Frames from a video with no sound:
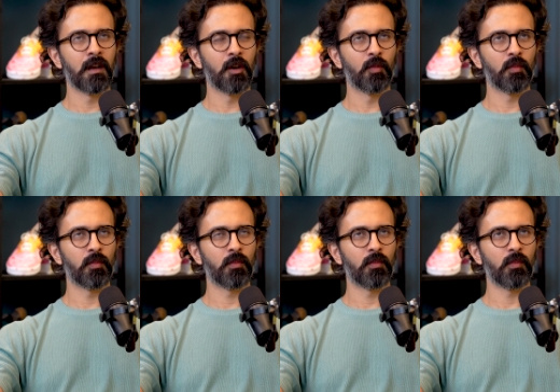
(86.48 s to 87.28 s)

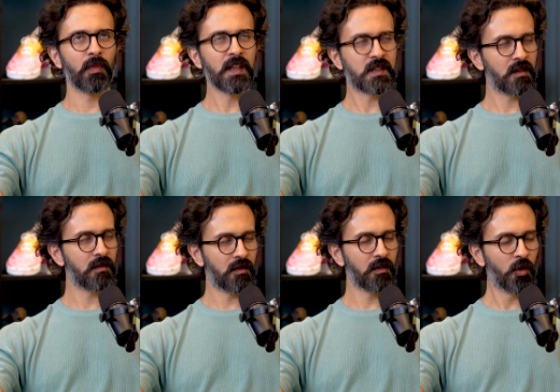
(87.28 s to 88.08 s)
um, is
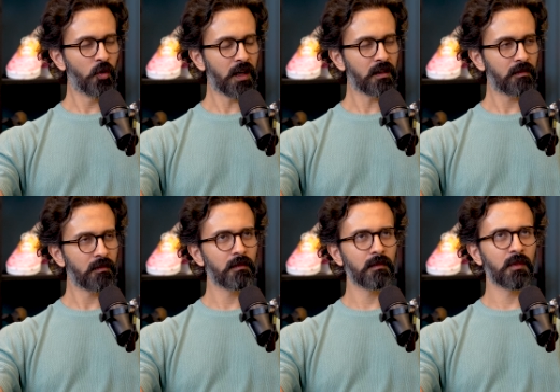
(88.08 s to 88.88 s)
do you look at
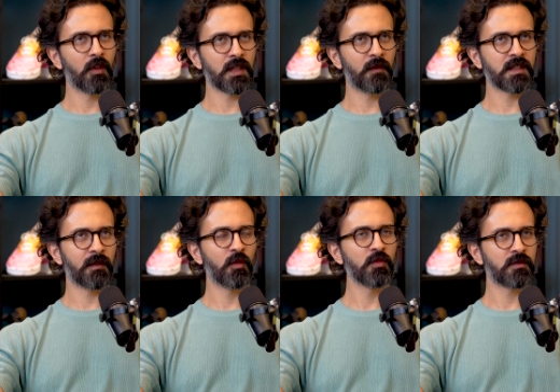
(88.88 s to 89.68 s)
yourself as
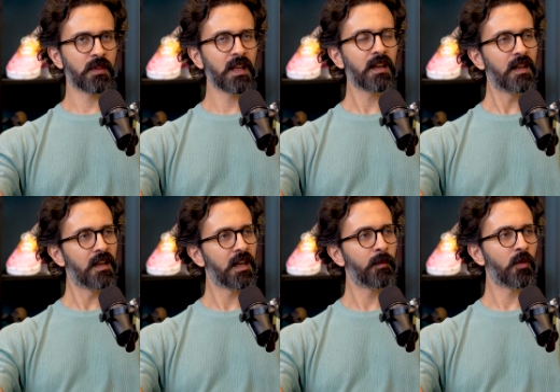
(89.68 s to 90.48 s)
someone who's very
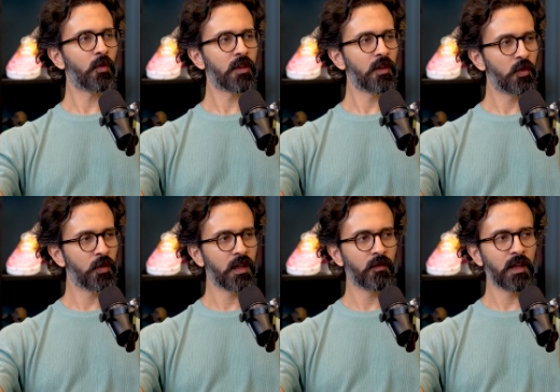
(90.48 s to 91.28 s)
clear about what you're
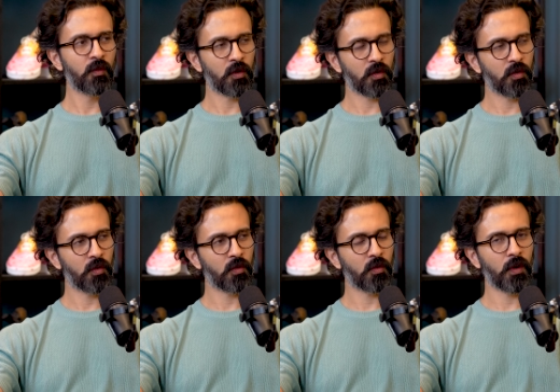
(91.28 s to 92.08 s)
doing and where you want to
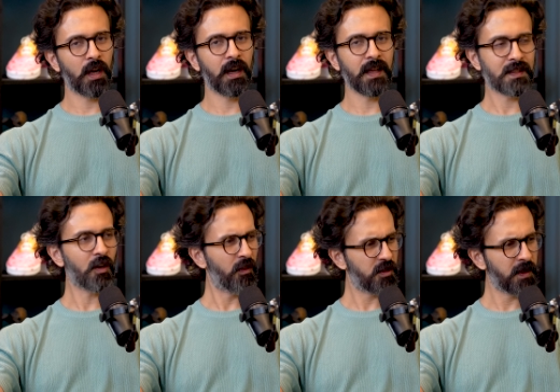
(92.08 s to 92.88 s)
go and has
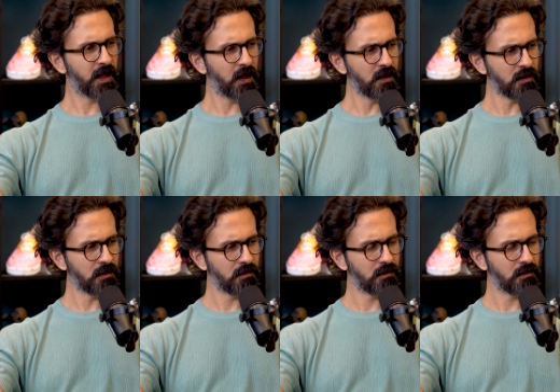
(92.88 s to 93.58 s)
that always been the case